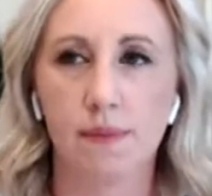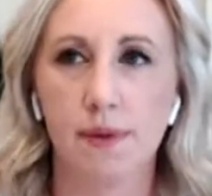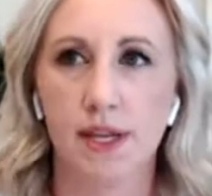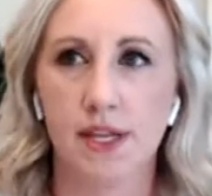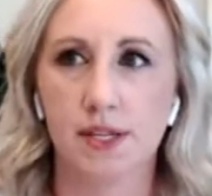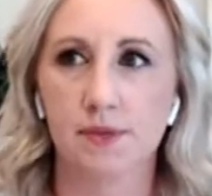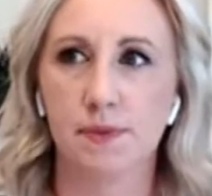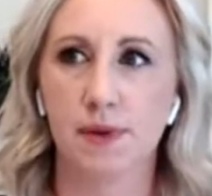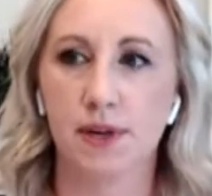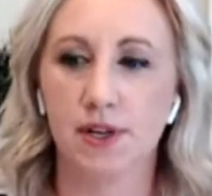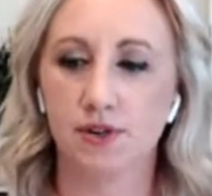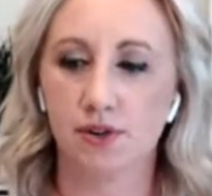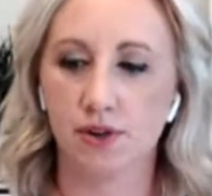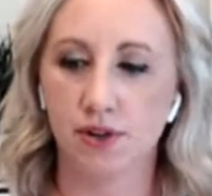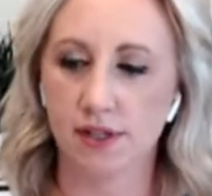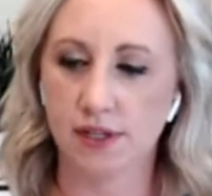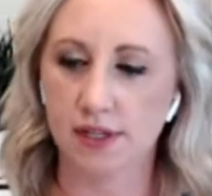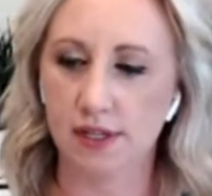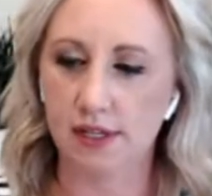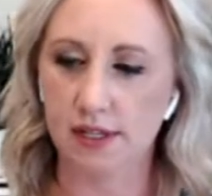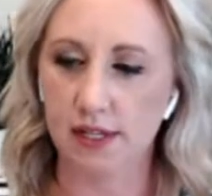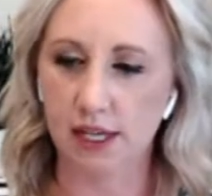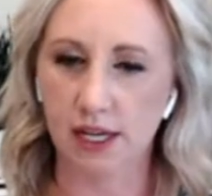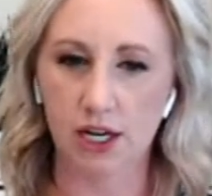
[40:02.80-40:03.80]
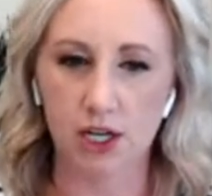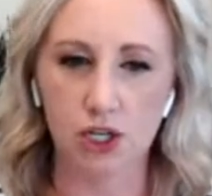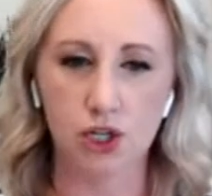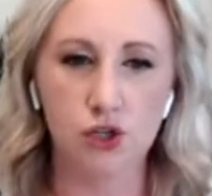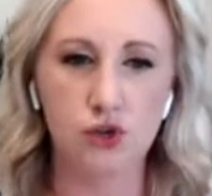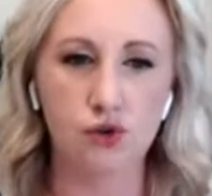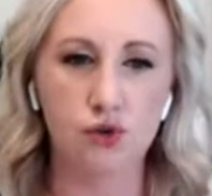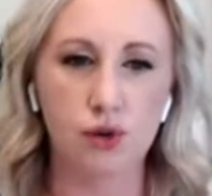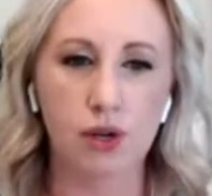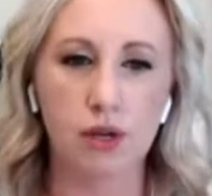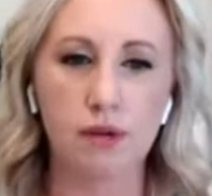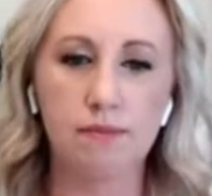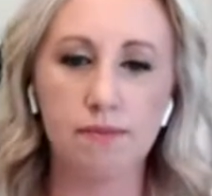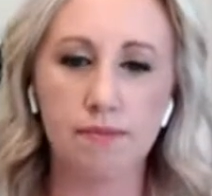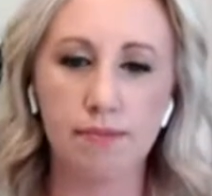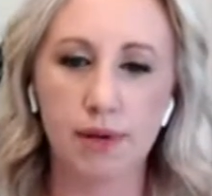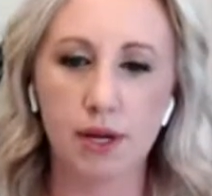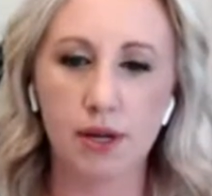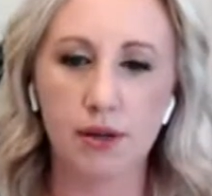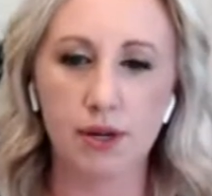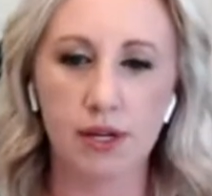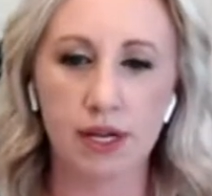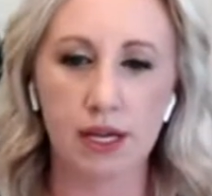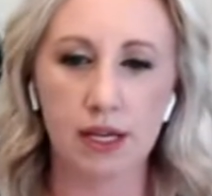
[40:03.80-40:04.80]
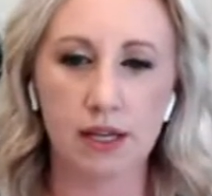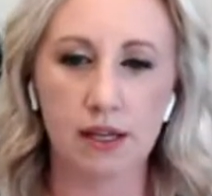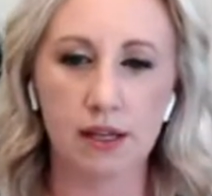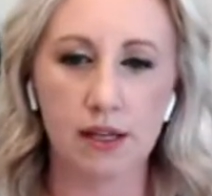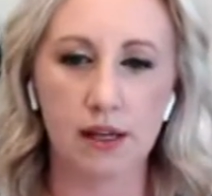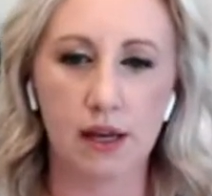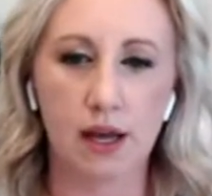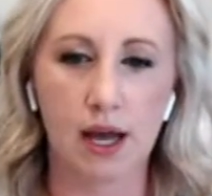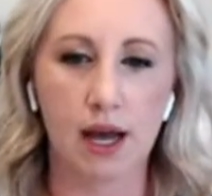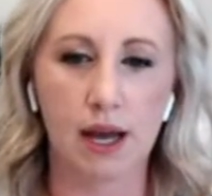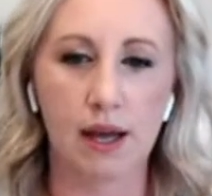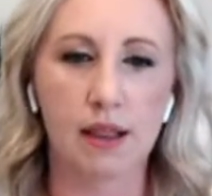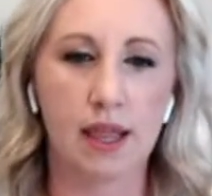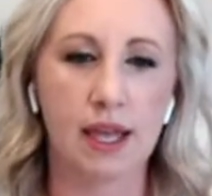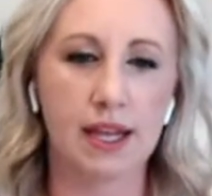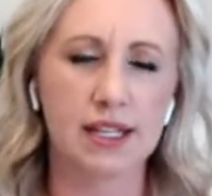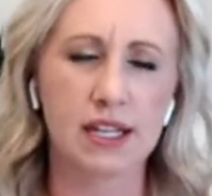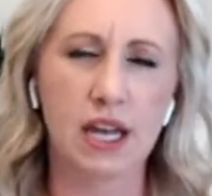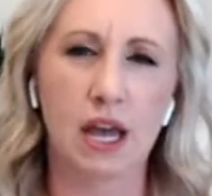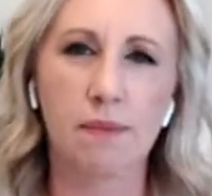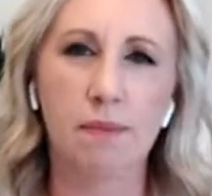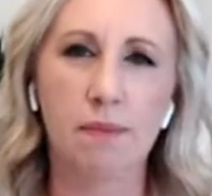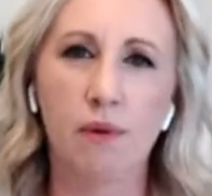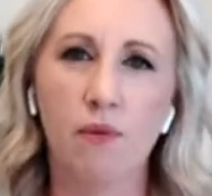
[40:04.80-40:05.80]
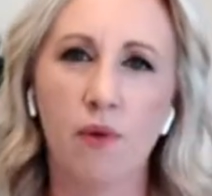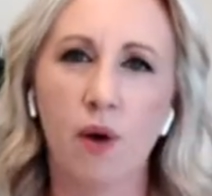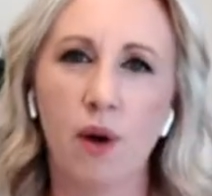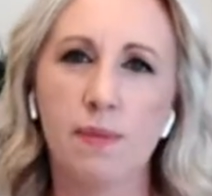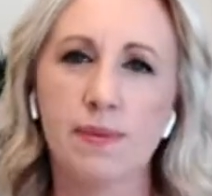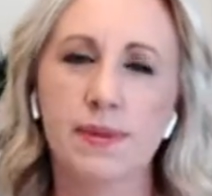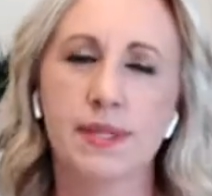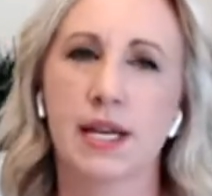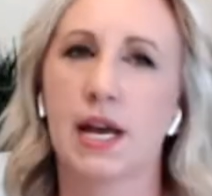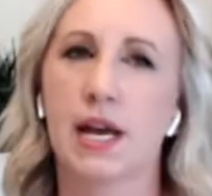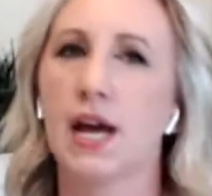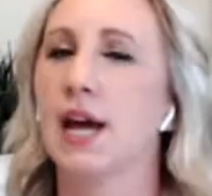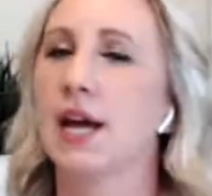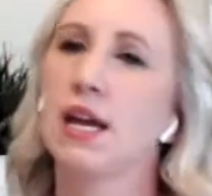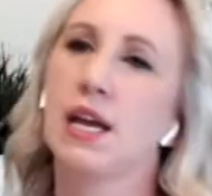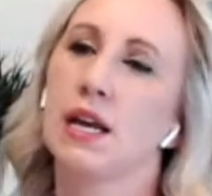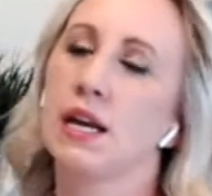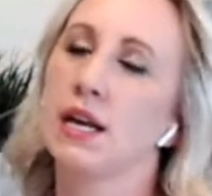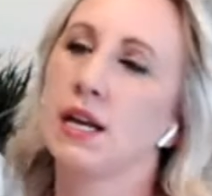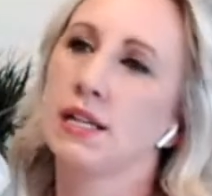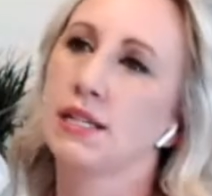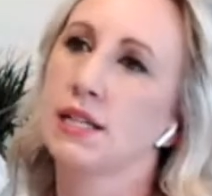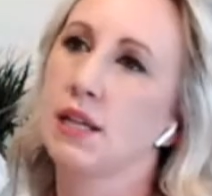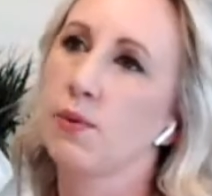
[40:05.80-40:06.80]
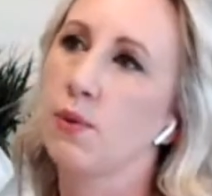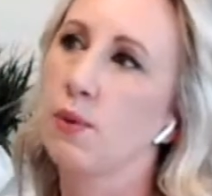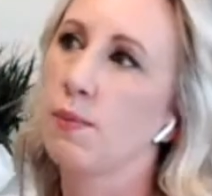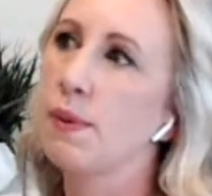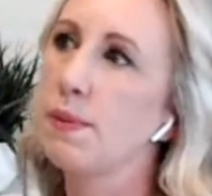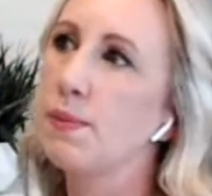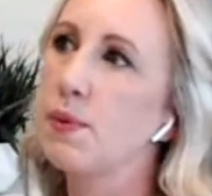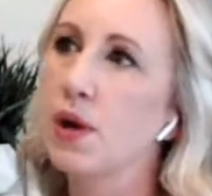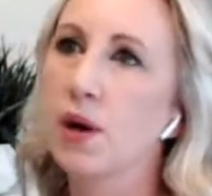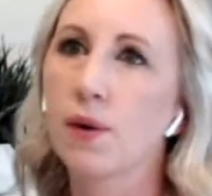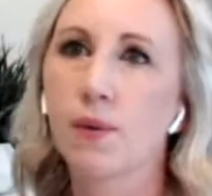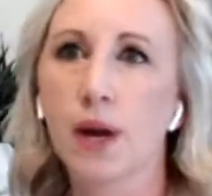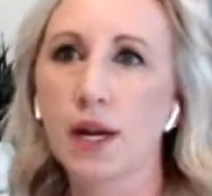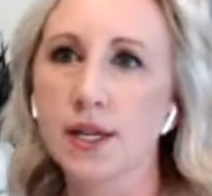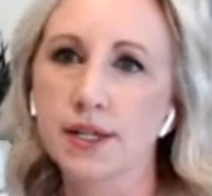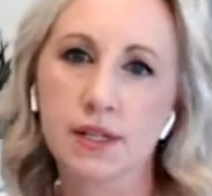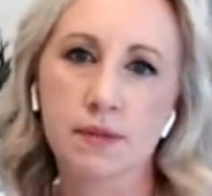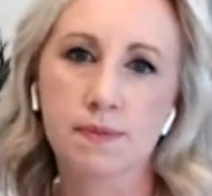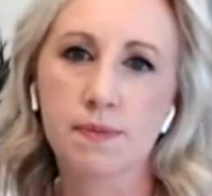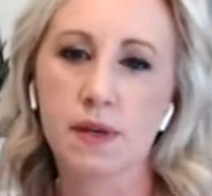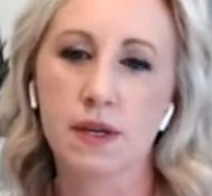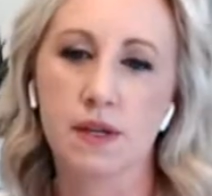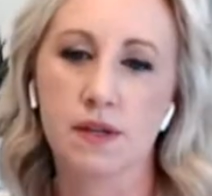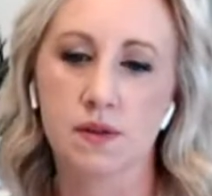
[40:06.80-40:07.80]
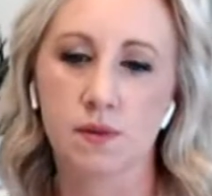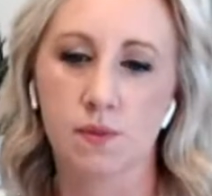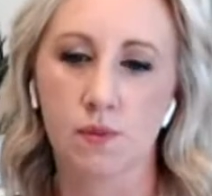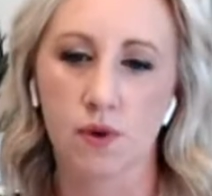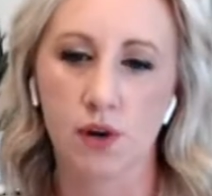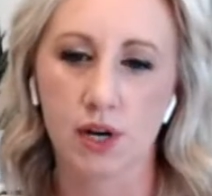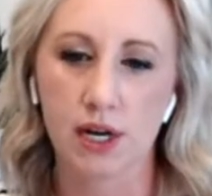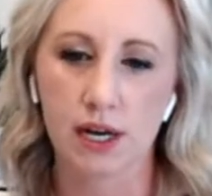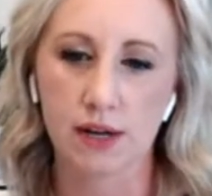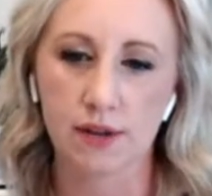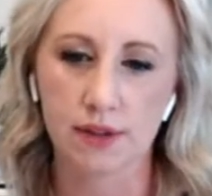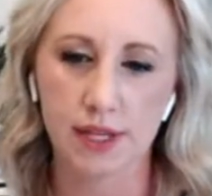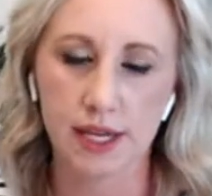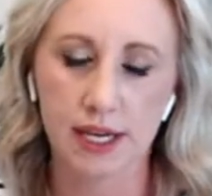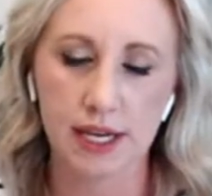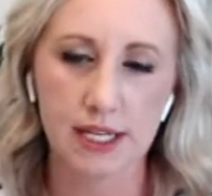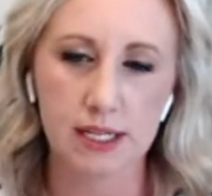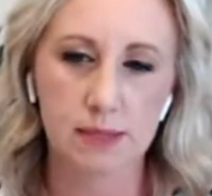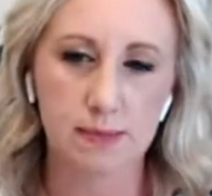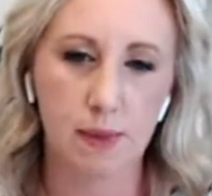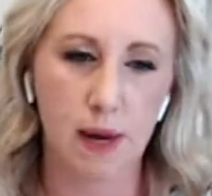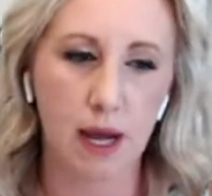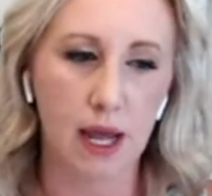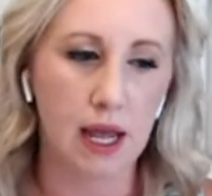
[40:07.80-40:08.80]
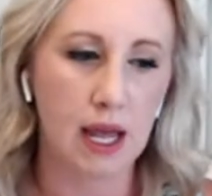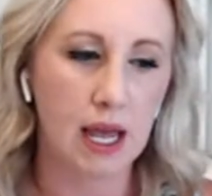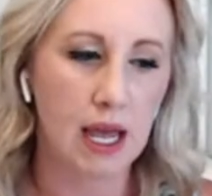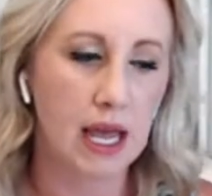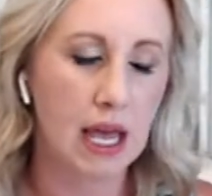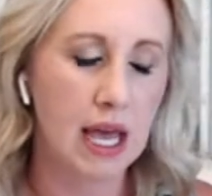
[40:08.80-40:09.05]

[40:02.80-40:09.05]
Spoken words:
because Pinterest is like a dream building like type of website, and it's like where people get recipes and workout things, but